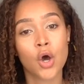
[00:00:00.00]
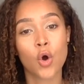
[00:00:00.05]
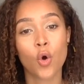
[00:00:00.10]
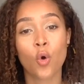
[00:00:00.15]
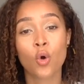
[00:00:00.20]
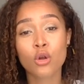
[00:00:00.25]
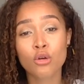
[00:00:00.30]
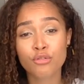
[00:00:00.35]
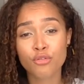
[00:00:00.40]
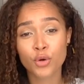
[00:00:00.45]

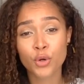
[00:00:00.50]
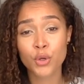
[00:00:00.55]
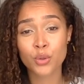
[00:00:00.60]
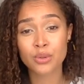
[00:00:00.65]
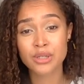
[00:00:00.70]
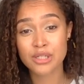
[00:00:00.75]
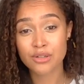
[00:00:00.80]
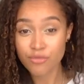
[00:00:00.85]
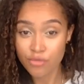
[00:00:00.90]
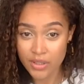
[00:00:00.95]
Olive oil
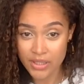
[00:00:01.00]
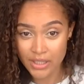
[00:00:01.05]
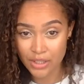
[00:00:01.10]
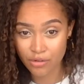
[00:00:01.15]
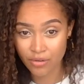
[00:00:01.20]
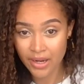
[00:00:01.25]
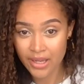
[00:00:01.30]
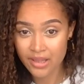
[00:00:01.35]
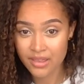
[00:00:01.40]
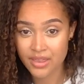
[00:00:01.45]
is a really
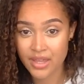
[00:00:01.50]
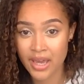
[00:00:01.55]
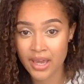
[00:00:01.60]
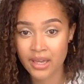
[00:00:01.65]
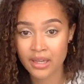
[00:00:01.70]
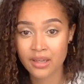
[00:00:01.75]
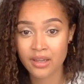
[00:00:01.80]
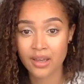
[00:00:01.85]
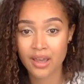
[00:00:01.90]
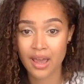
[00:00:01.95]
great
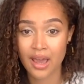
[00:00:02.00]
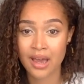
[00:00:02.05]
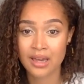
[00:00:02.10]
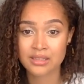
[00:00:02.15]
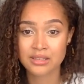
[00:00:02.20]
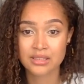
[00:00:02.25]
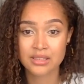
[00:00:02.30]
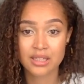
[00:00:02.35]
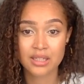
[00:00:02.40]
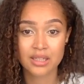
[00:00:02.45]
thing,
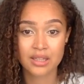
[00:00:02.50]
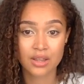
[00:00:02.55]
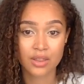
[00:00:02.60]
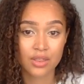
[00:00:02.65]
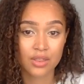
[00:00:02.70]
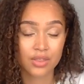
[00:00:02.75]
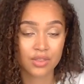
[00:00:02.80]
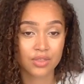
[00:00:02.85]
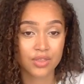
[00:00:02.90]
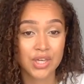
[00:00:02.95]
as
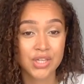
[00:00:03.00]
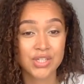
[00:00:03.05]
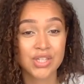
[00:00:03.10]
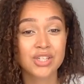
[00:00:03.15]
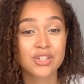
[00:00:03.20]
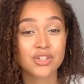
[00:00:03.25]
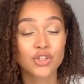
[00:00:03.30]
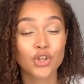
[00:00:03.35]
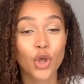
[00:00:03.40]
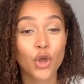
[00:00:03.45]
this
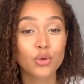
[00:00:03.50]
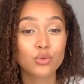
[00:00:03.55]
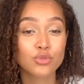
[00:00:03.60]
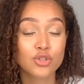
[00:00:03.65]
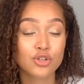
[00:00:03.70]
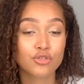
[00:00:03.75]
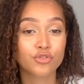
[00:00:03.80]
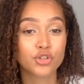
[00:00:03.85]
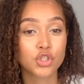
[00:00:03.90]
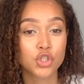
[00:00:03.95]
is known
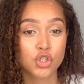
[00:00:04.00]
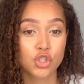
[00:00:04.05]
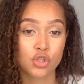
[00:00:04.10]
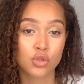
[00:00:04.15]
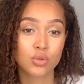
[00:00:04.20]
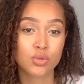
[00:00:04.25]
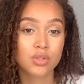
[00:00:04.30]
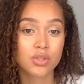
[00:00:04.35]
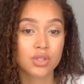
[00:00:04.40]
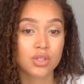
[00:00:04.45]
to
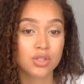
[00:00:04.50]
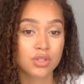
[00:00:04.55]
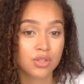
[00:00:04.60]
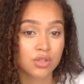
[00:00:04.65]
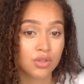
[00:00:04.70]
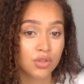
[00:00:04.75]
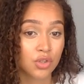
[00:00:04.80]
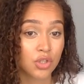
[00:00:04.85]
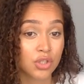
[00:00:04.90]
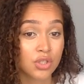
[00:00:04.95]
reduce
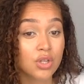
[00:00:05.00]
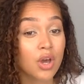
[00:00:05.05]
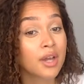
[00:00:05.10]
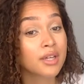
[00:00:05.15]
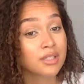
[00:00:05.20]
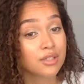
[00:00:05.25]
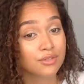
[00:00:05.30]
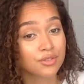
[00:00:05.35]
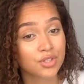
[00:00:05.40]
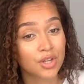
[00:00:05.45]
the
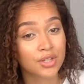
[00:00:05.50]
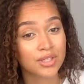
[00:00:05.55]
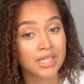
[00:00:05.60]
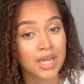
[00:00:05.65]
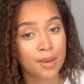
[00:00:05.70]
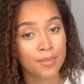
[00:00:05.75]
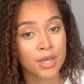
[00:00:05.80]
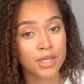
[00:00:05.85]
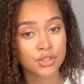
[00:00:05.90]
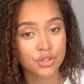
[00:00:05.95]
signs of sun
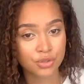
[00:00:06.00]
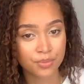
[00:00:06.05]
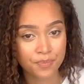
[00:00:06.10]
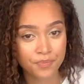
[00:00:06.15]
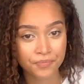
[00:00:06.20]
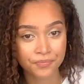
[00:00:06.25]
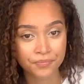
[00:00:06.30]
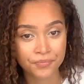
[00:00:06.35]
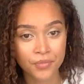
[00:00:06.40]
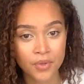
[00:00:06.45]
damage.
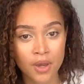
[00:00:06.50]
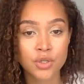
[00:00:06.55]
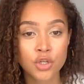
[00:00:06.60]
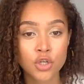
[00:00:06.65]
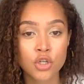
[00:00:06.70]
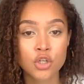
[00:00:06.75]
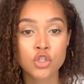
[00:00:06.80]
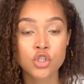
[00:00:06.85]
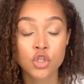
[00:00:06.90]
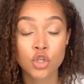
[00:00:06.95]

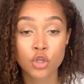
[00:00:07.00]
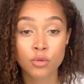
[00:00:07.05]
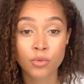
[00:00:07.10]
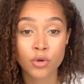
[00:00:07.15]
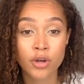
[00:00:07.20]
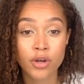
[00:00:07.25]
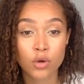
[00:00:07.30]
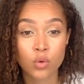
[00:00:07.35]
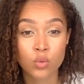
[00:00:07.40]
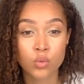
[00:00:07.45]

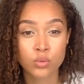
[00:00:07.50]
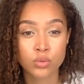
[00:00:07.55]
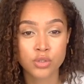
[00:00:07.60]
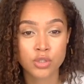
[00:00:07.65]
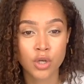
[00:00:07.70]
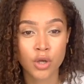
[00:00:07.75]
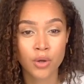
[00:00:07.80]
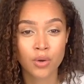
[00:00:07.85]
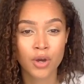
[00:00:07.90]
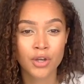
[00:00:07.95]
Turmeric
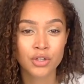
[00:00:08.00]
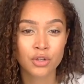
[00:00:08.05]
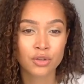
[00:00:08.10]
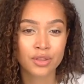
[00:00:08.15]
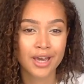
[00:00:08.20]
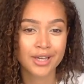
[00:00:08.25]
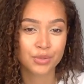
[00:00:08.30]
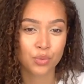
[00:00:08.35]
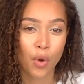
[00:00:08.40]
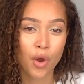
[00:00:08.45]
also, I know
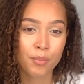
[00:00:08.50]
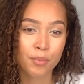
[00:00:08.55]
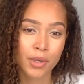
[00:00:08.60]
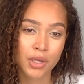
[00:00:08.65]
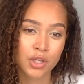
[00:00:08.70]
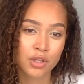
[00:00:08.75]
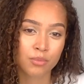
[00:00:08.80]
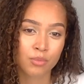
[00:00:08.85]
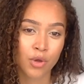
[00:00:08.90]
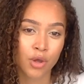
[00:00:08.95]
that's quite
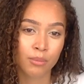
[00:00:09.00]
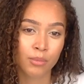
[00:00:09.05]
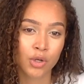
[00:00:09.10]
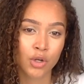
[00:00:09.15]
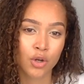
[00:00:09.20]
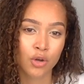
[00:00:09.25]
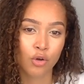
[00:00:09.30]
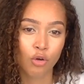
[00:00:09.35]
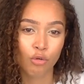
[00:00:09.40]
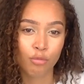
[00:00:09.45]
big at the moment,
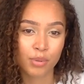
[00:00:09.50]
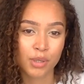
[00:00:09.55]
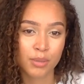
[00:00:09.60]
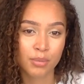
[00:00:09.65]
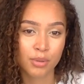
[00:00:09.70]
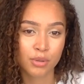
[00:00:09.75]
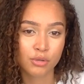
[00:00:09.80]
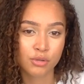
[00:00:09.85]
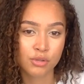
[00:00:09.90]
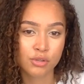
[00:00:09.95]
a lot of
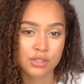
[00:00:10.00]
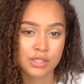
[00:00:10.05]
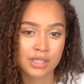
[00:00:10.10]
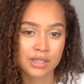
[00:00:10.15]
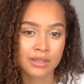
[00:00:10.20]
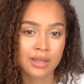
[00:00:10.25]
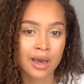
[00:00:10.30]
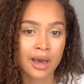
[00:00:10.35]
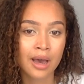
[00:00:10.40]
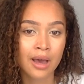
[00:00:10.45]
people are
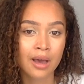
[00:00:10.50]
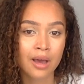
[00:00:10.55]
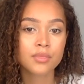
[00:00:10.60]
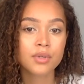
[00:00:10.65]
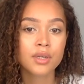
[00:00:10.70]
using that.